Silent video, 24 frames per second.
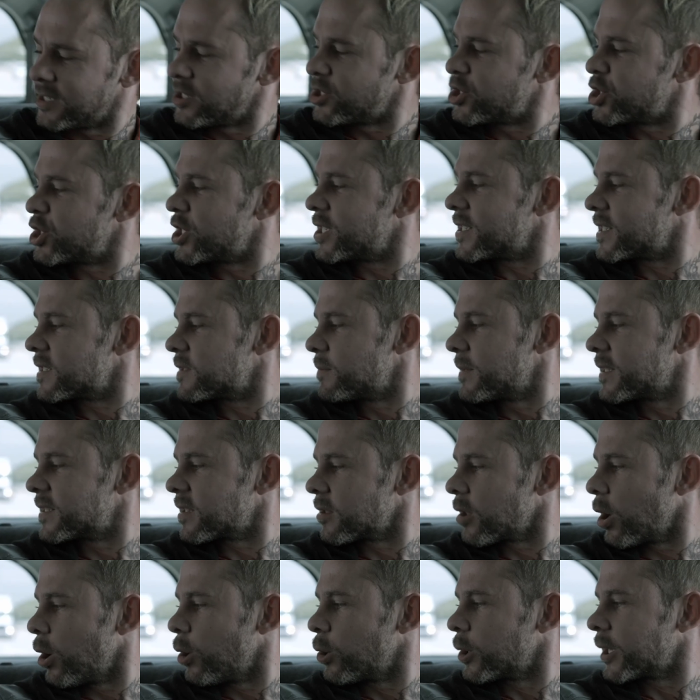can Jesus me
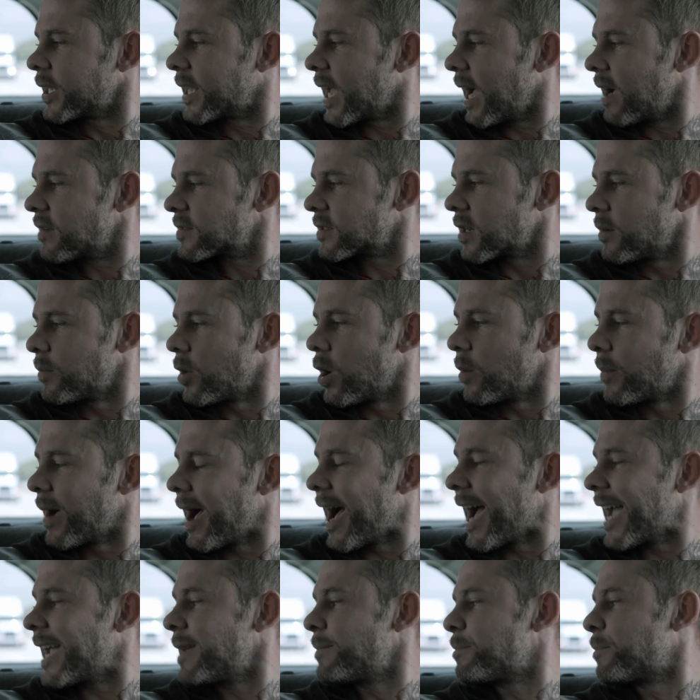till the holy cows come home.
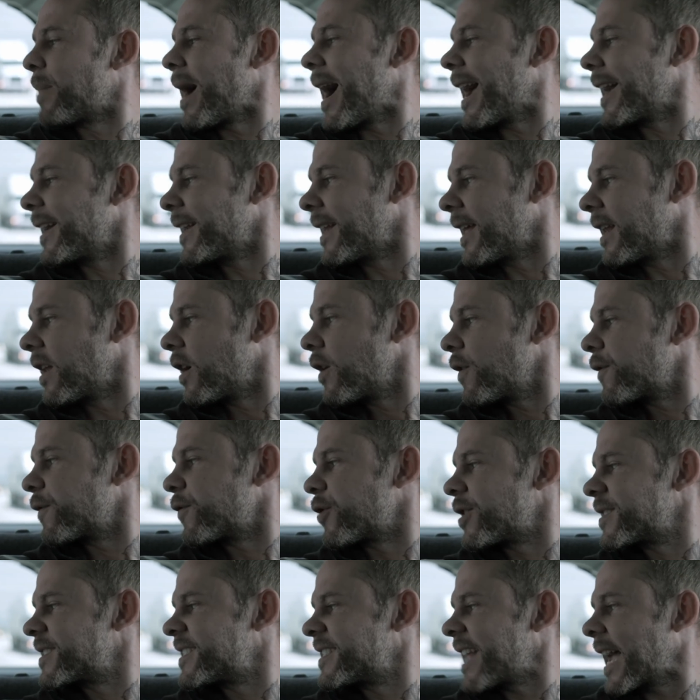I ain't buying it
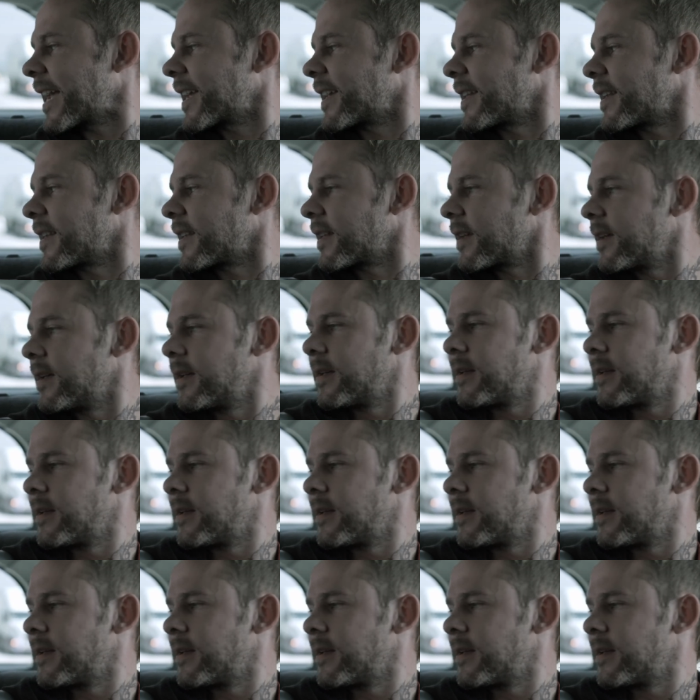for a second.